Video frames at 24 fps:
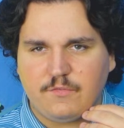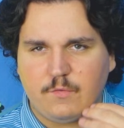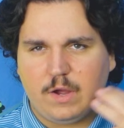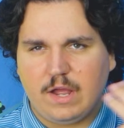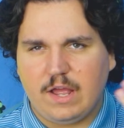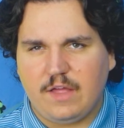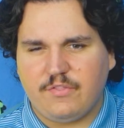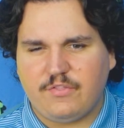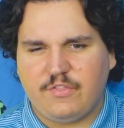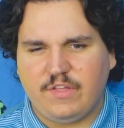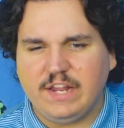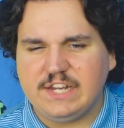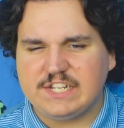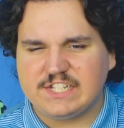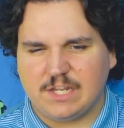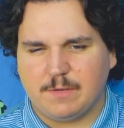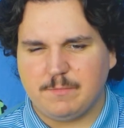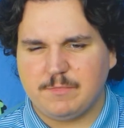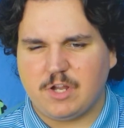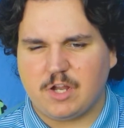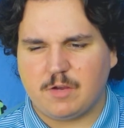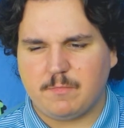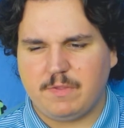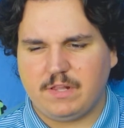think
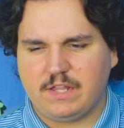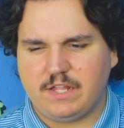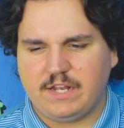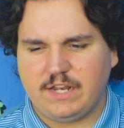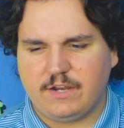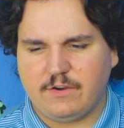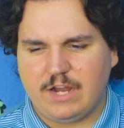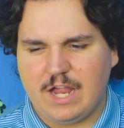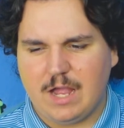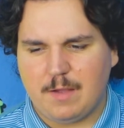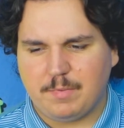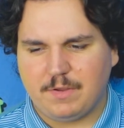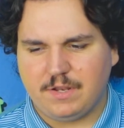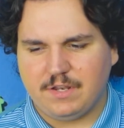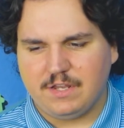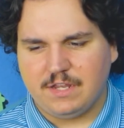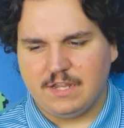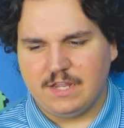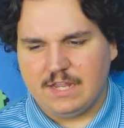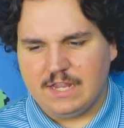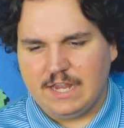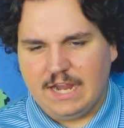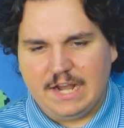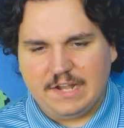Slumdog Millionaire happened.
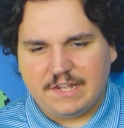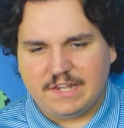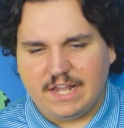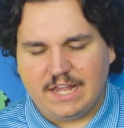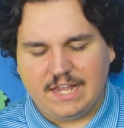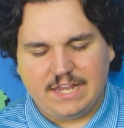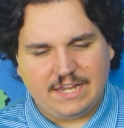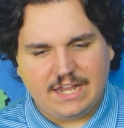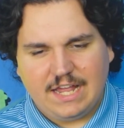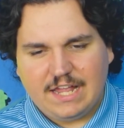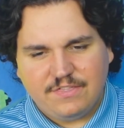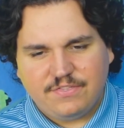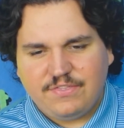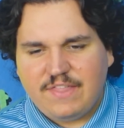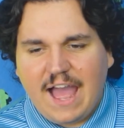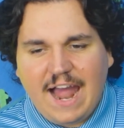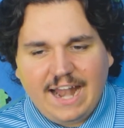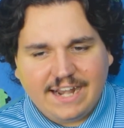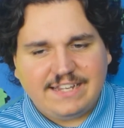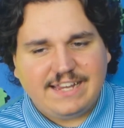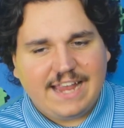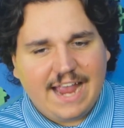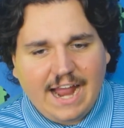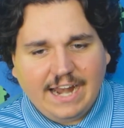It's like,
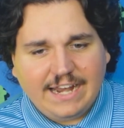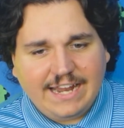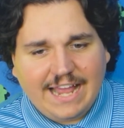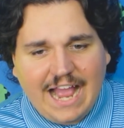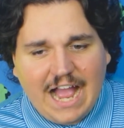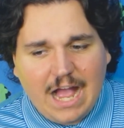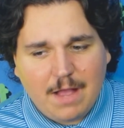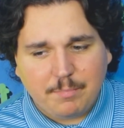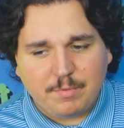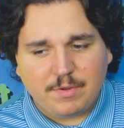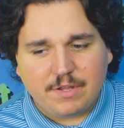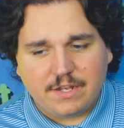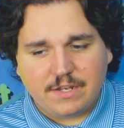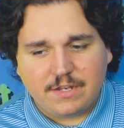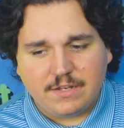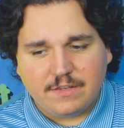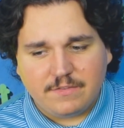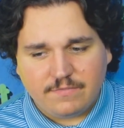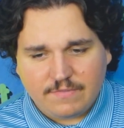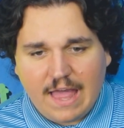that can happen.